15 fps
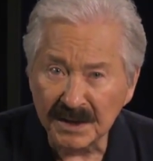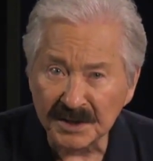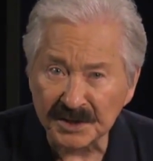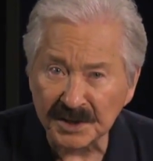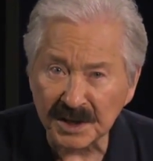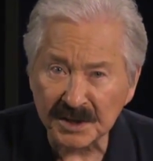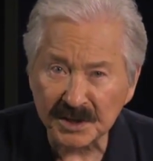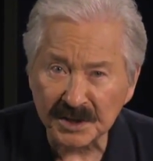
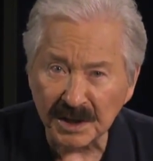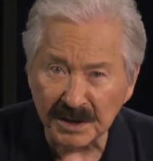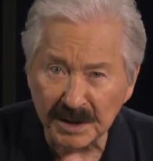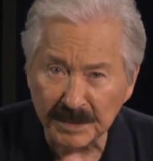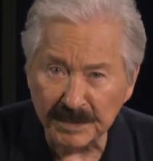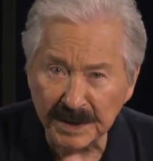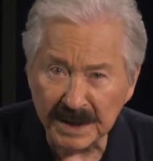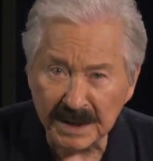Such a
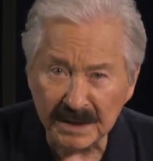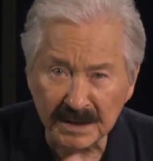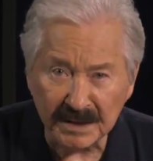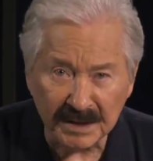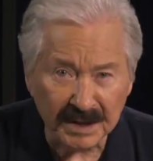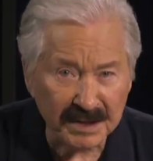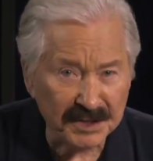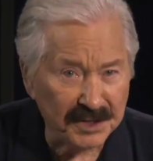debate
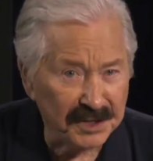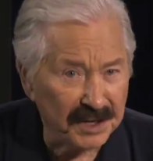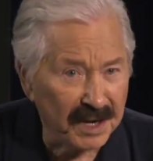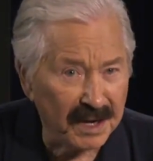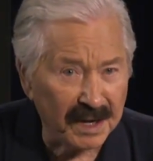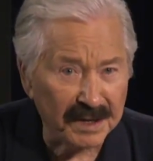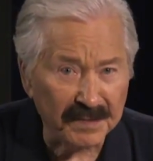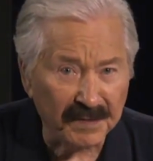does
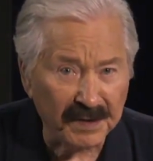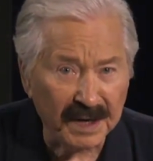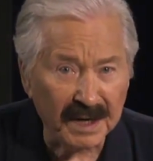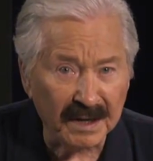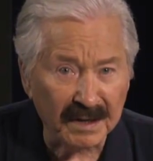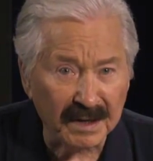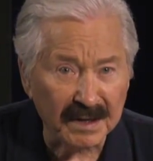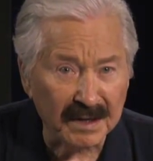not
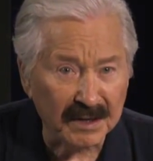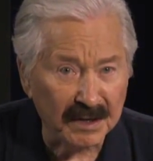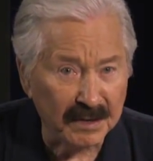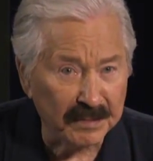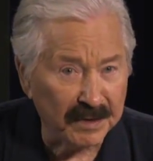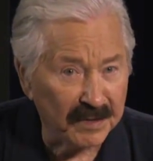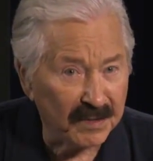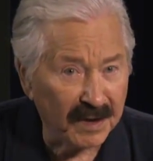violate
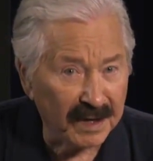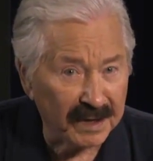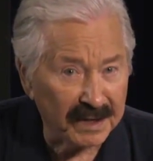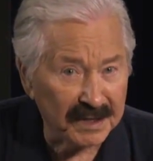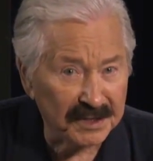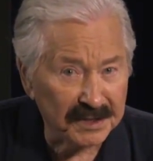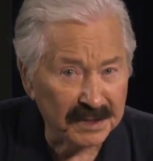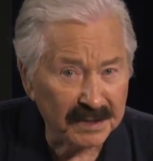human
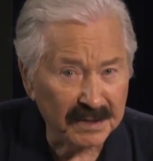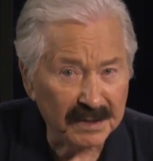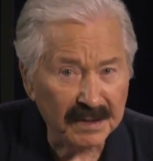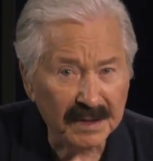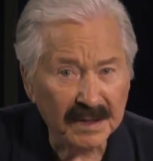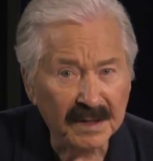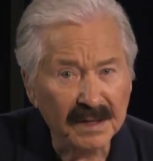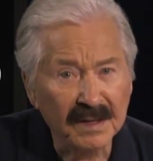rights.
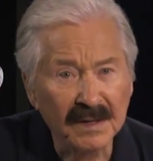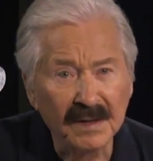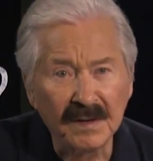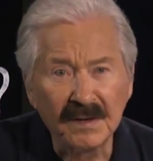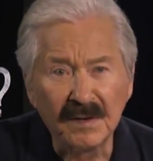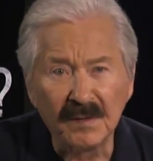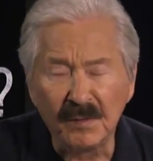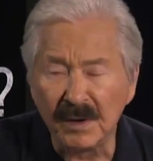
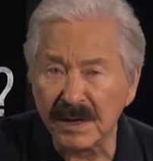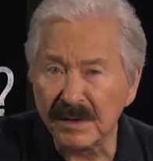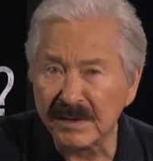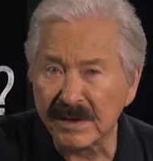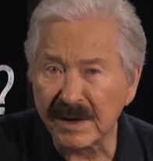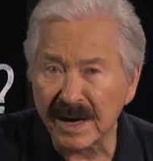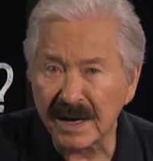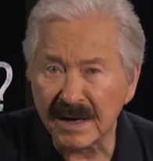One of
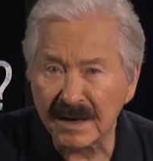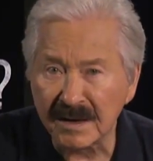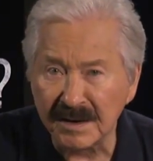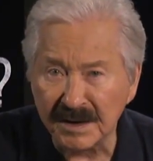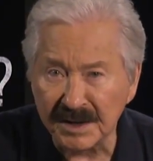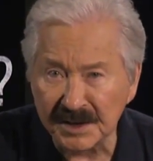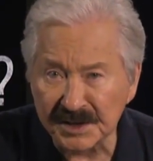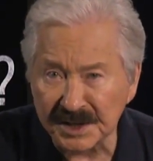the
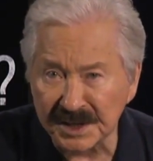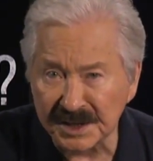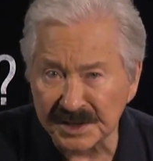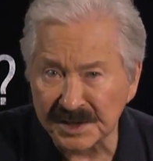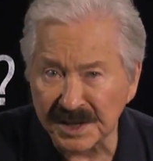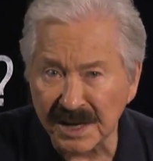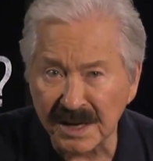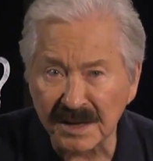ironies
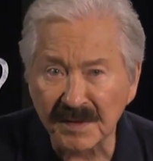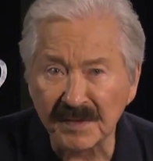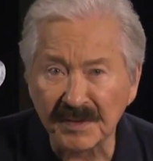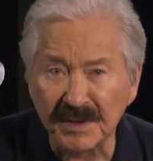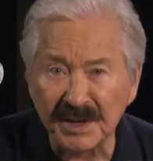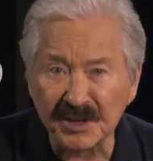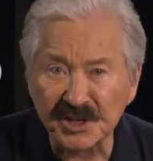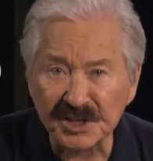is that
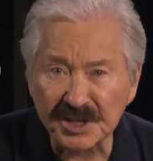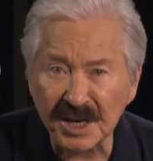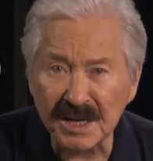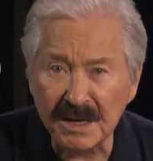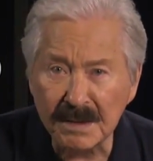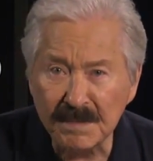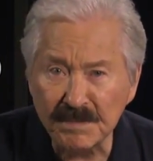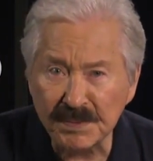the
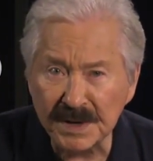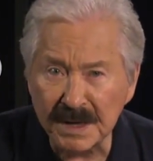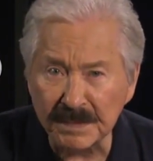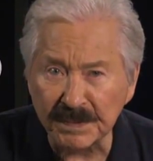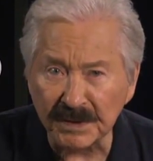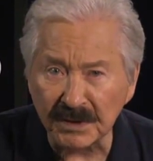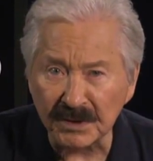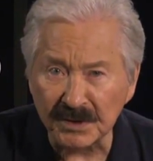same
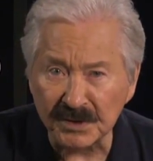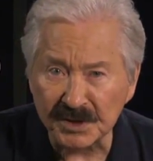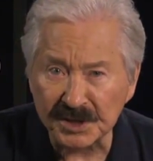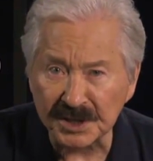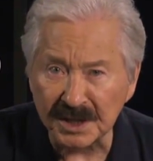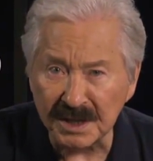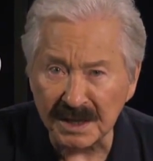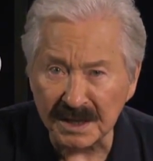people who
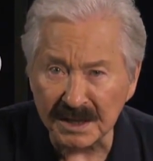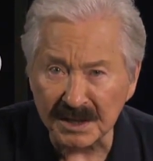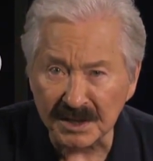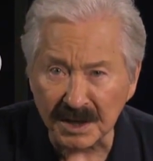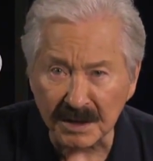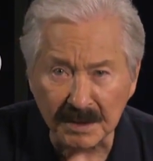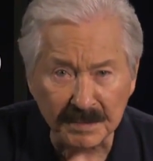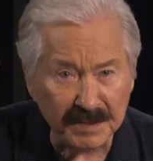see
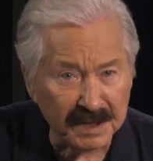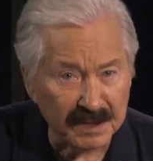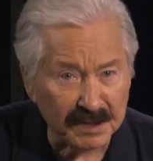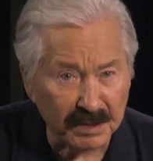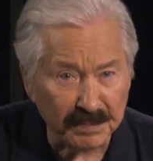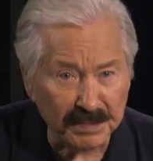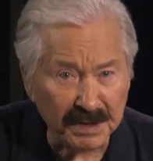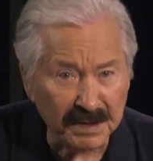Islam as
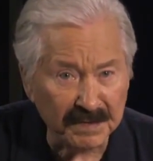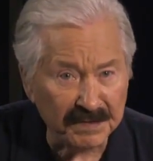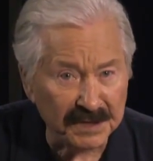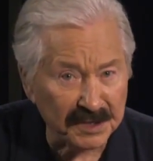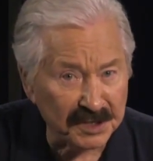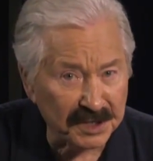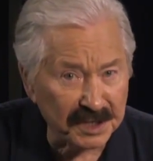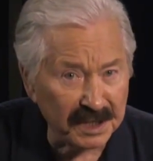above
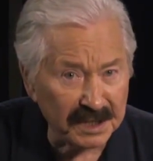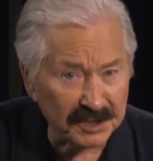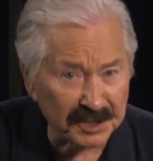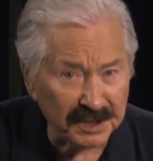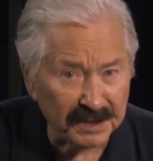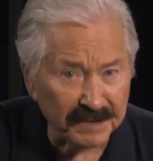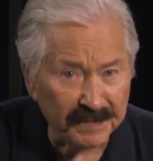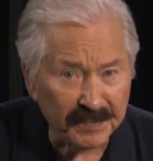
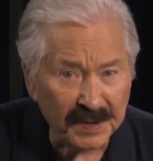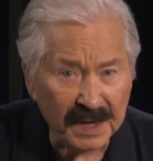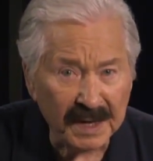discussion